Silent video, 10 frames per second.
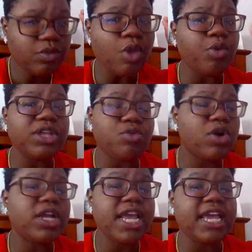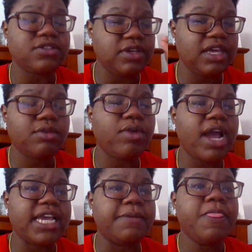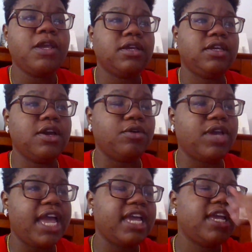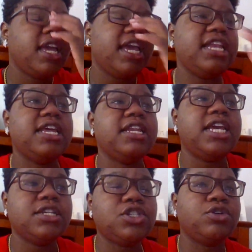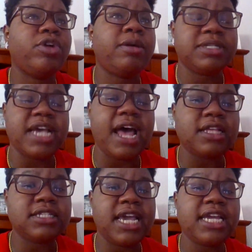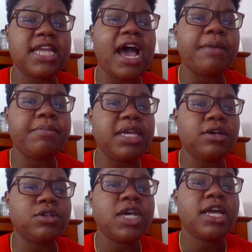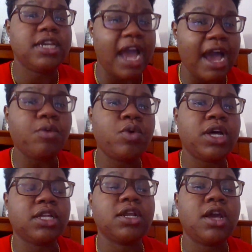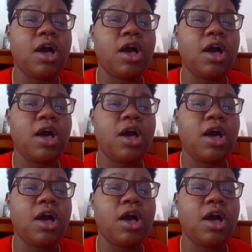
with one S. Get it right. Okay, and then Instagram is alize.mills.1.